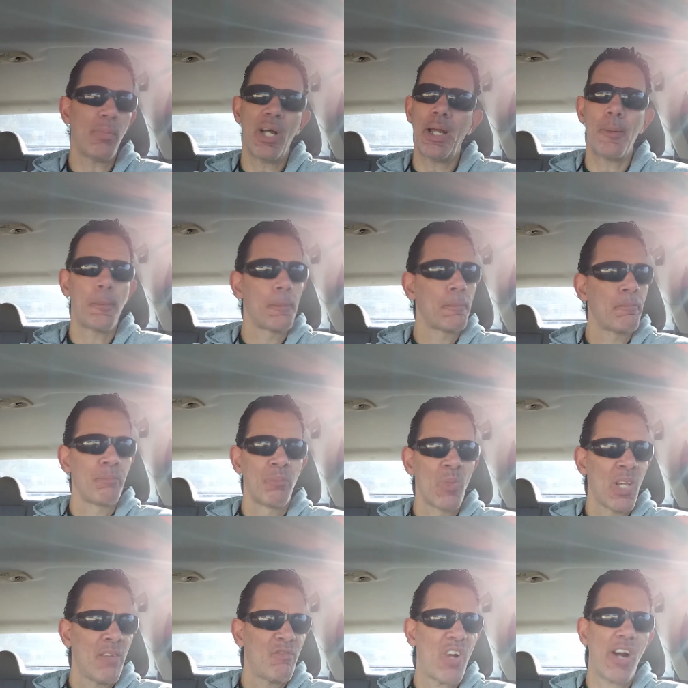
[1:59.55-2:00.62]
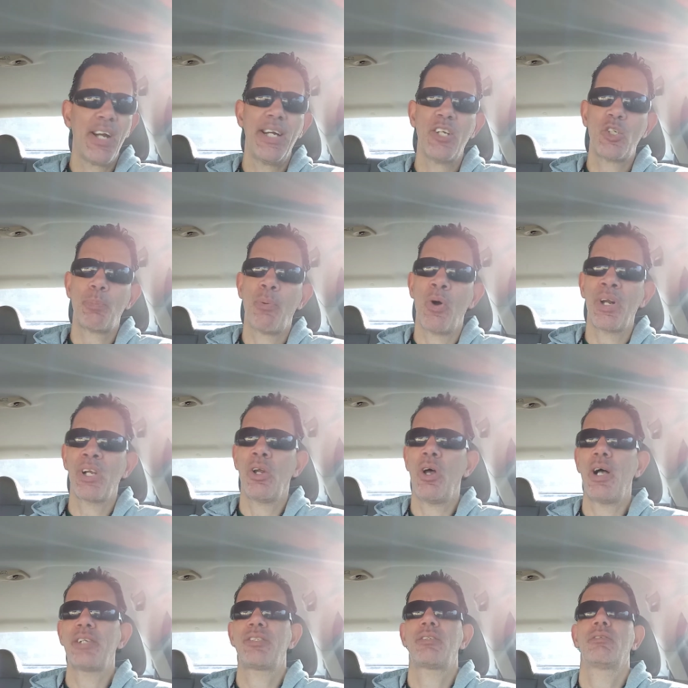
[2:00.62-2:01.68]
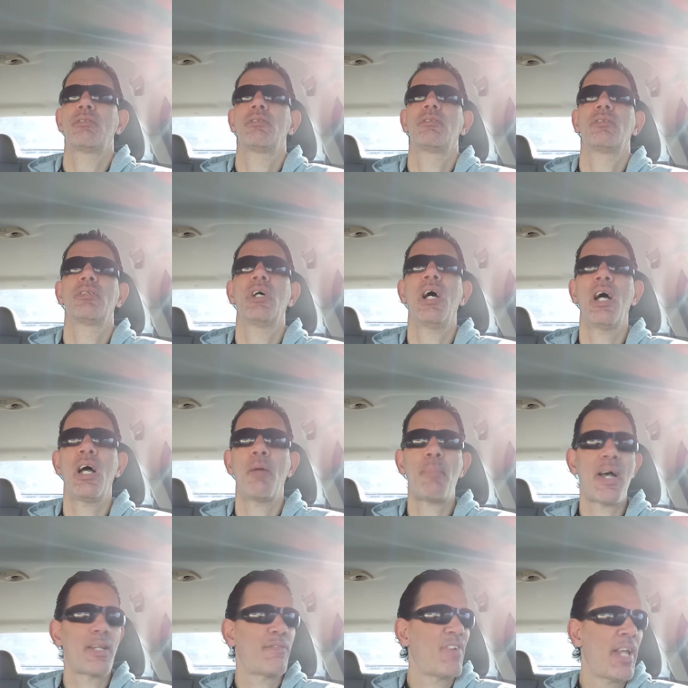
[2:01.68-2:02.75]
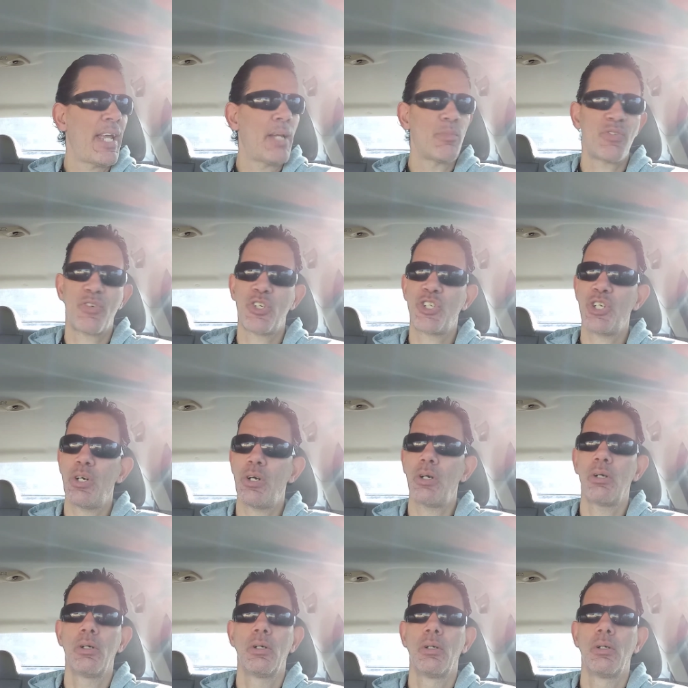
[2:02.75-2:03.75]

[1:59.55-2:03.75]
But very disappointing loss uh, by the Flames for sure.